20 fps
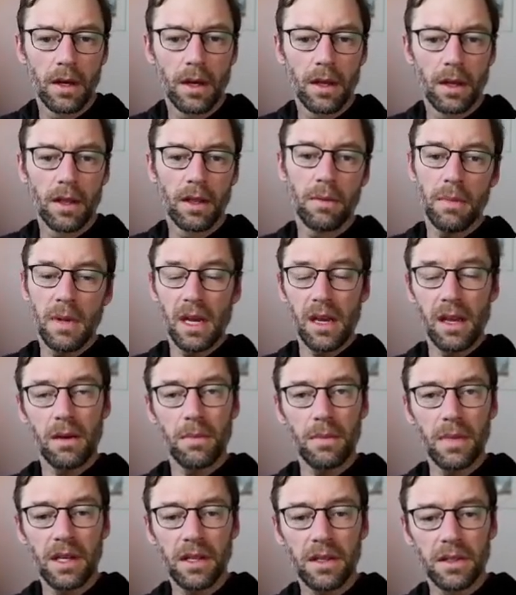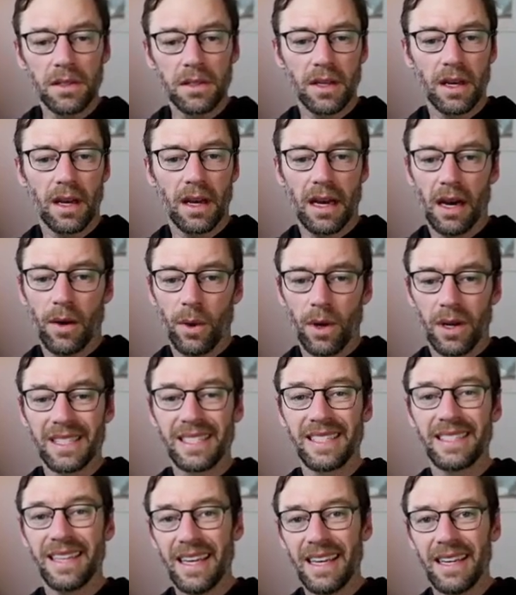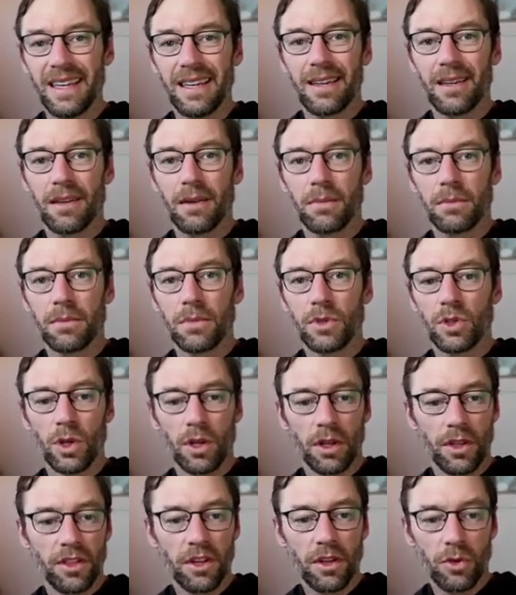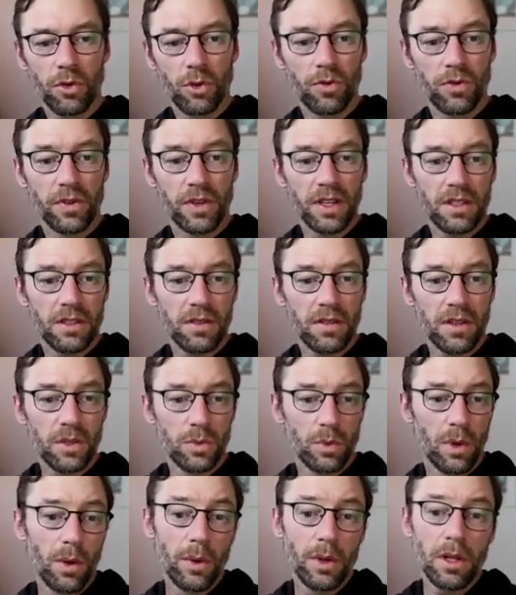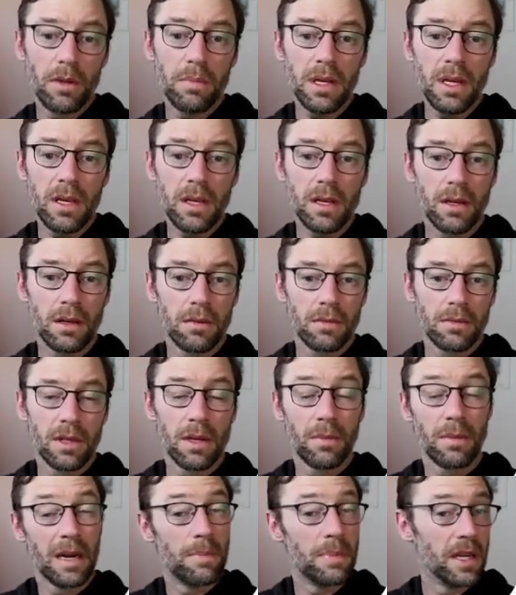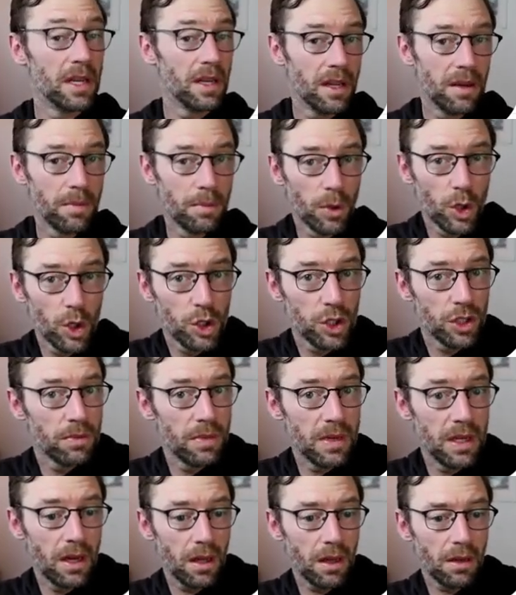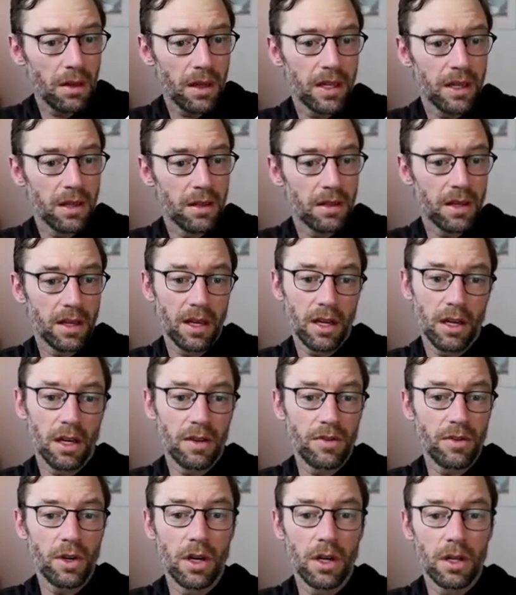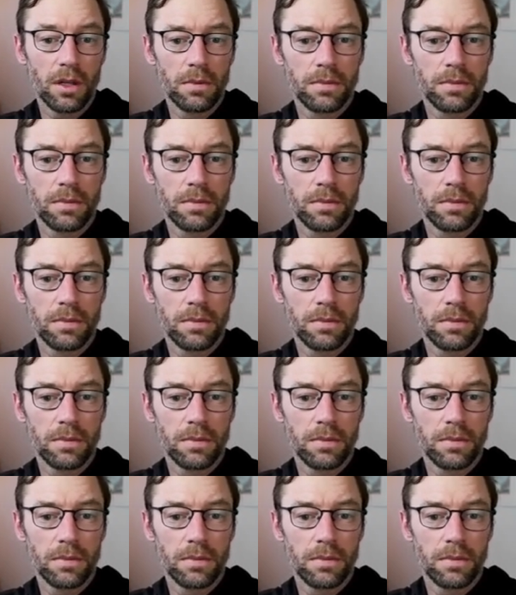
The medium is how I'll send it. So I'll think through for each of these, what will it be? It might be an in-person meeting, like the kickoff call.